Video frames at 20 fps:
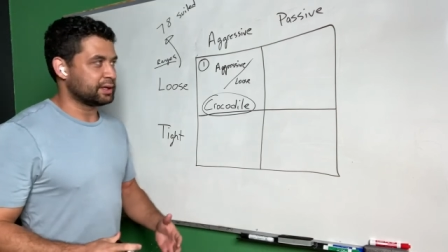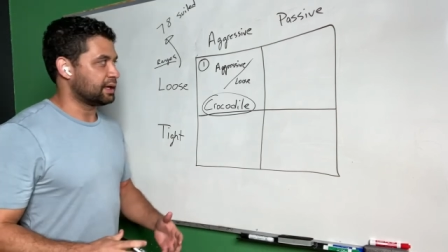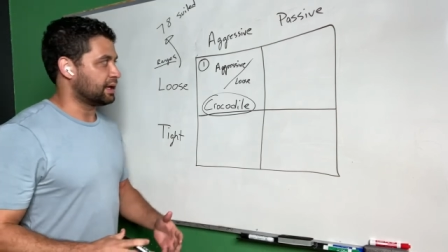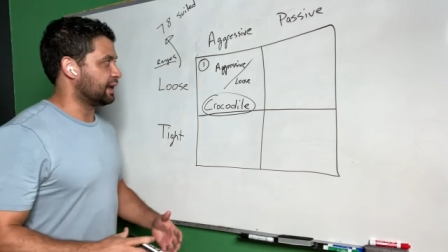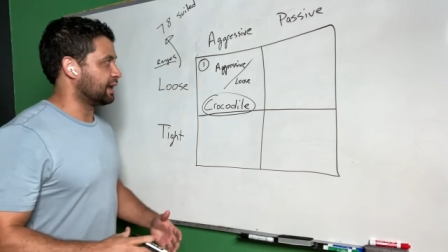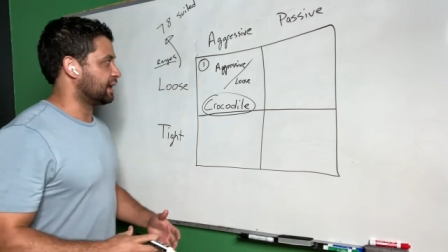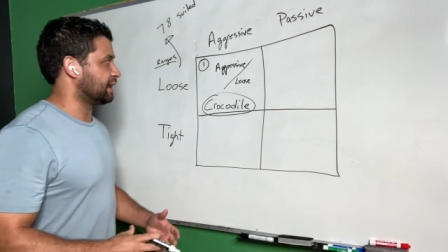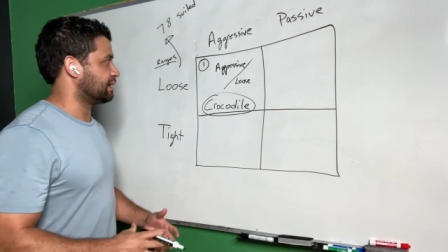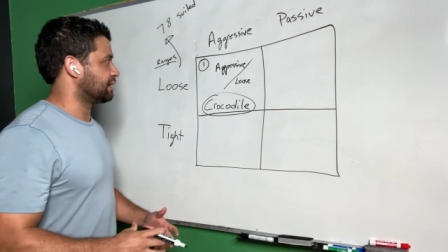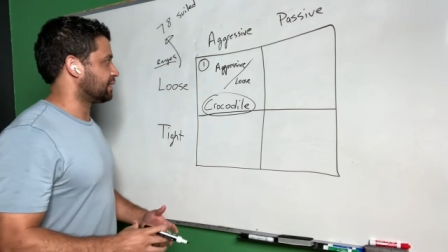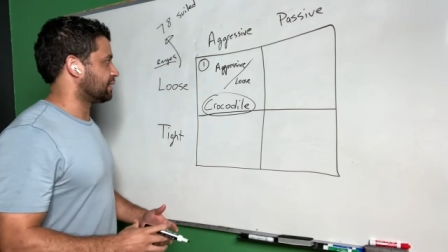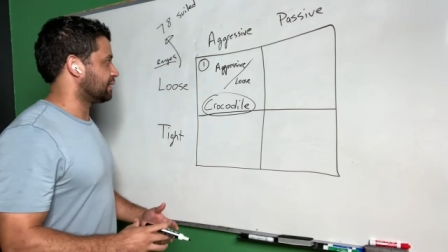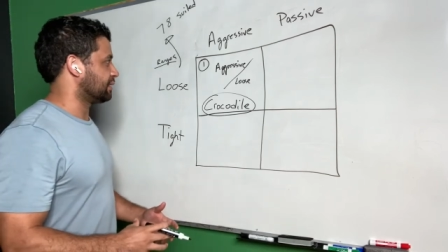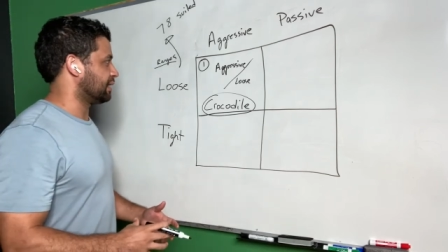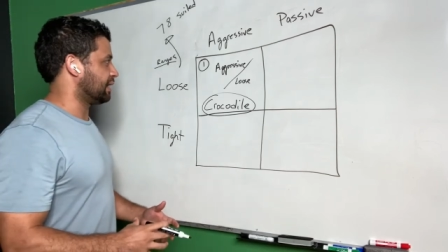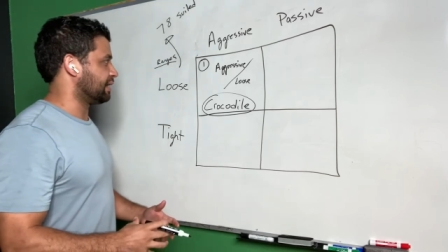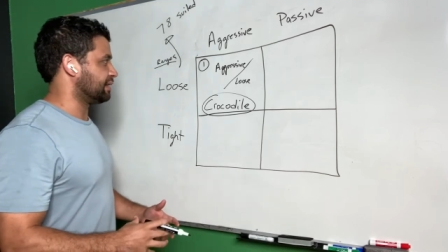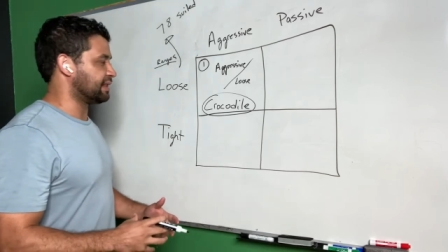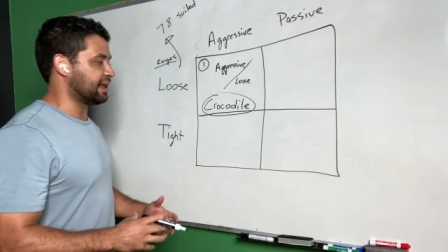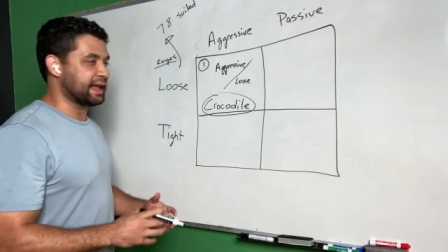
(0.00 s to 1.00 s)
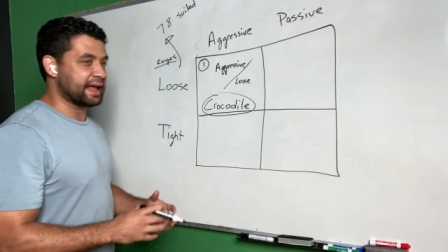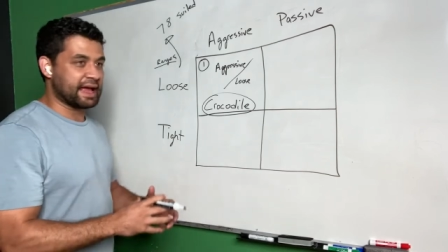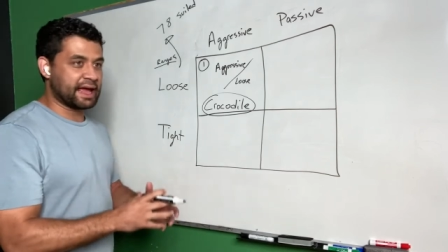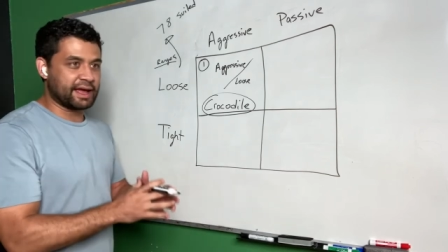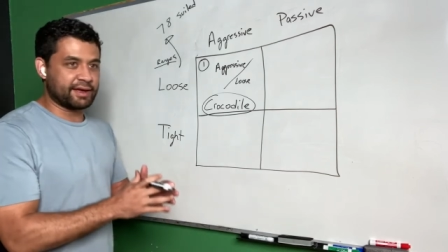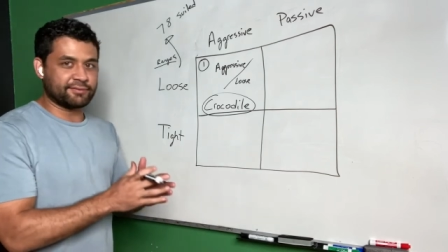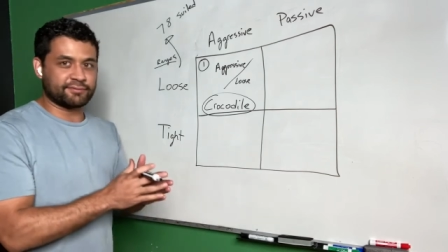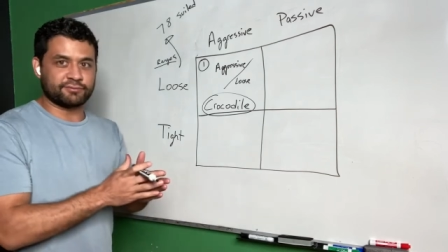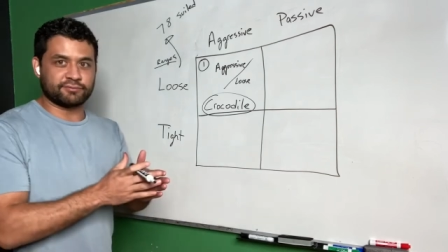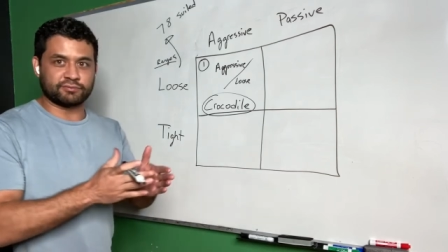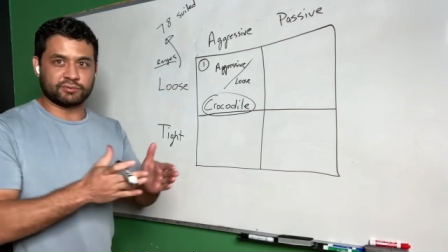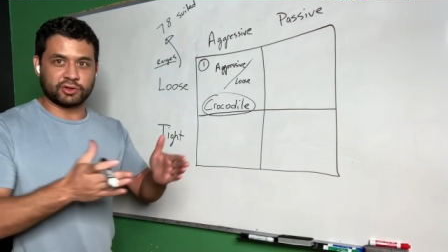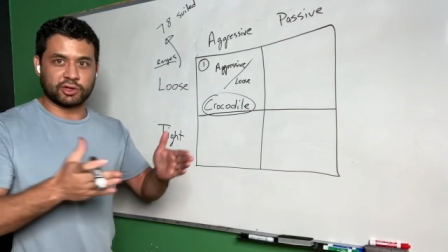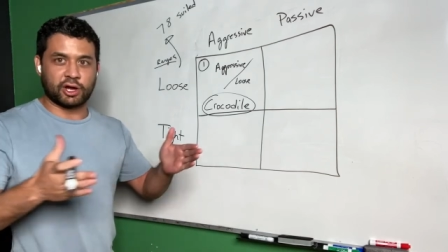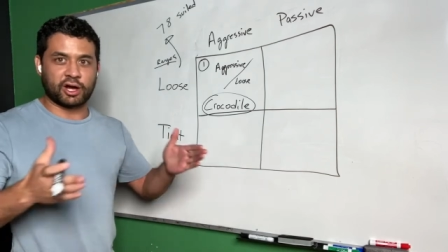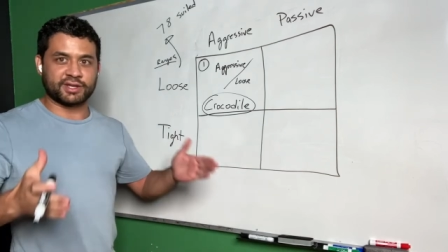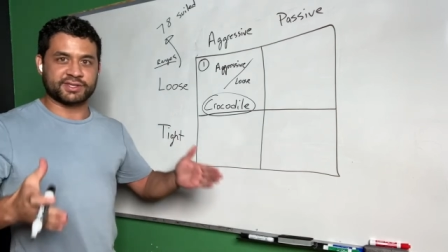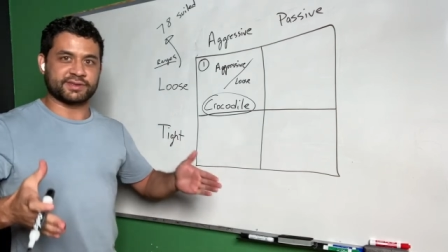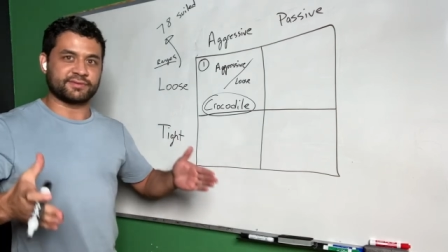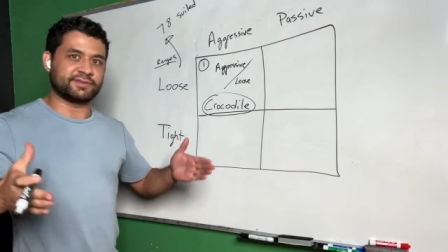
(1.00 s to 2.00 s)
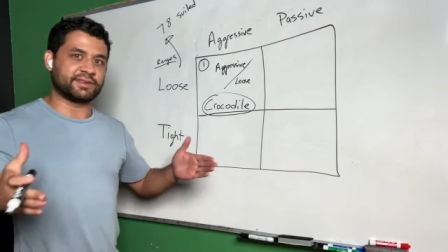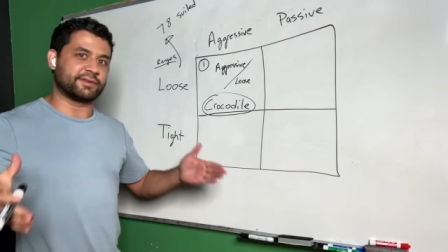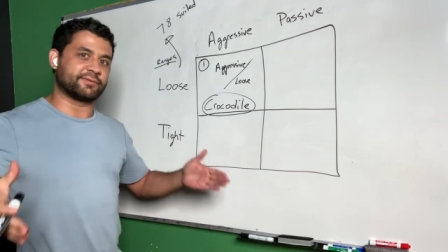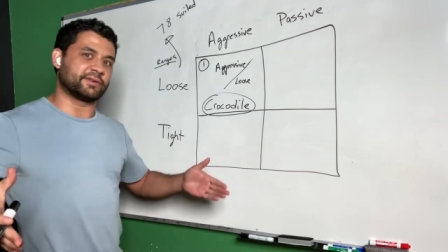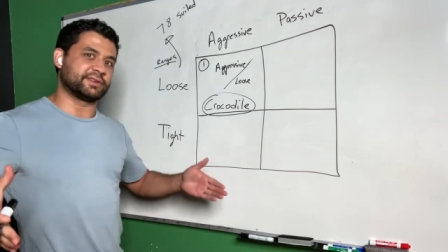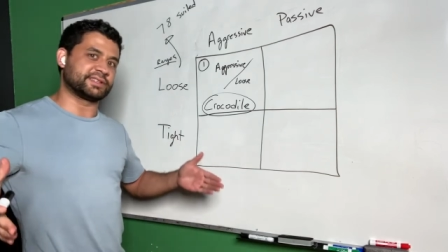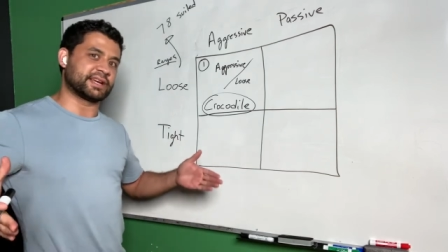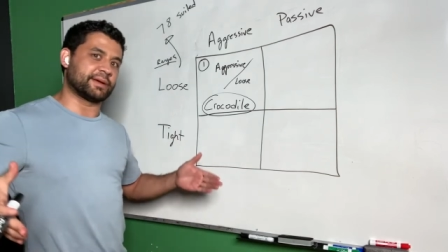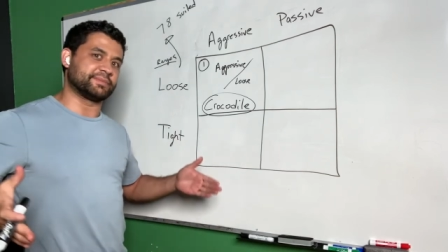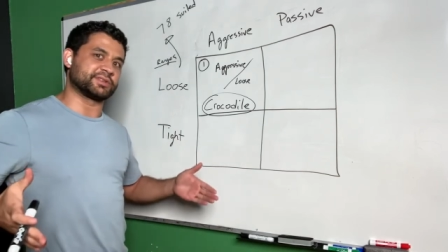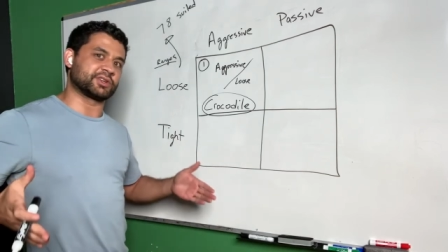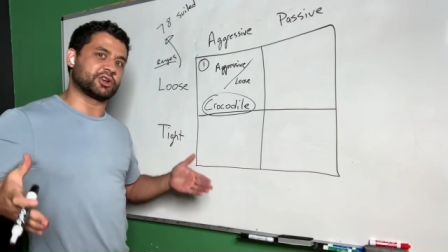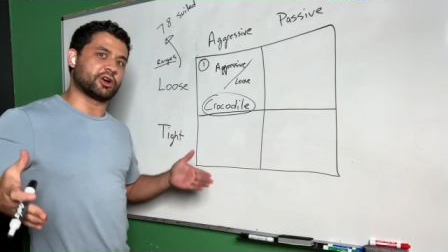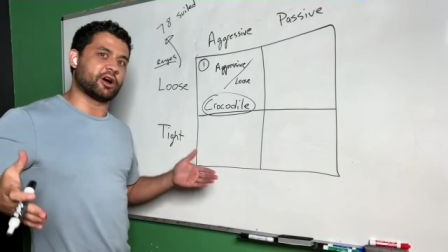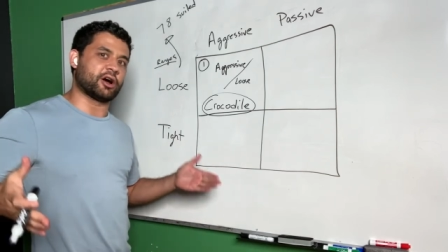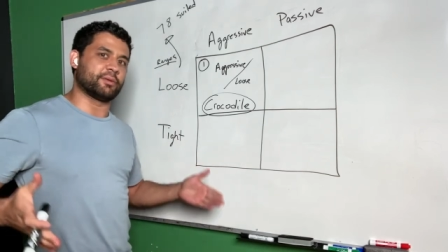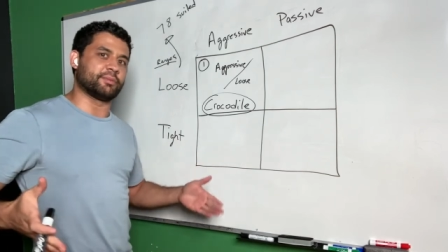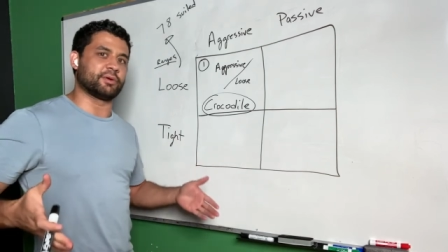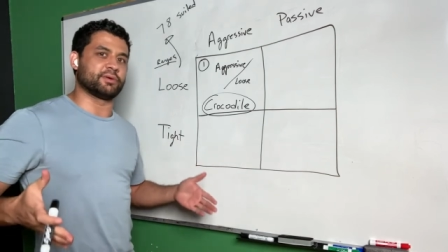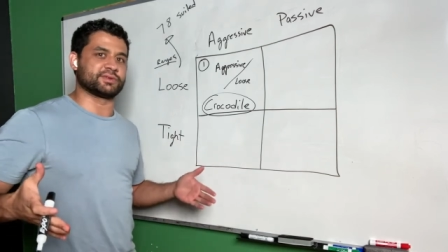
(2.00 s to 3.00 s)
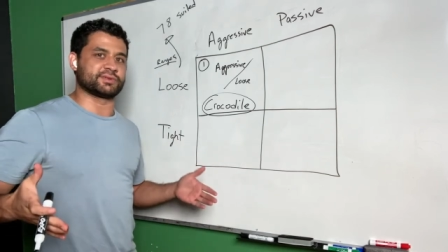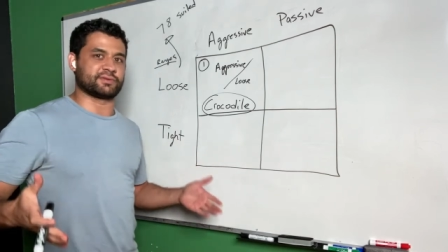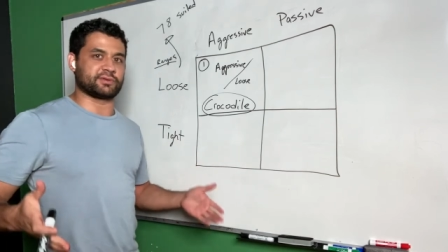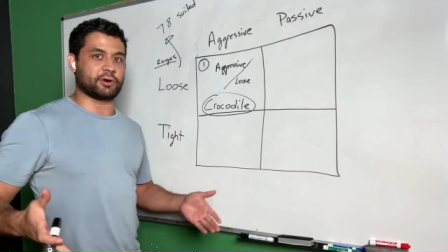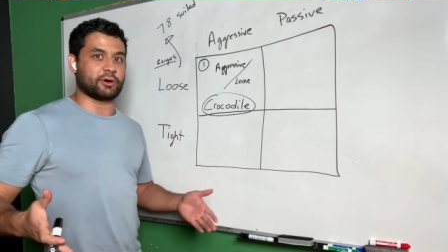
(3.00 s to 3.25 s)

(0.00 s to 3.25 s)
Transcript: And and they have lots of different types of combos of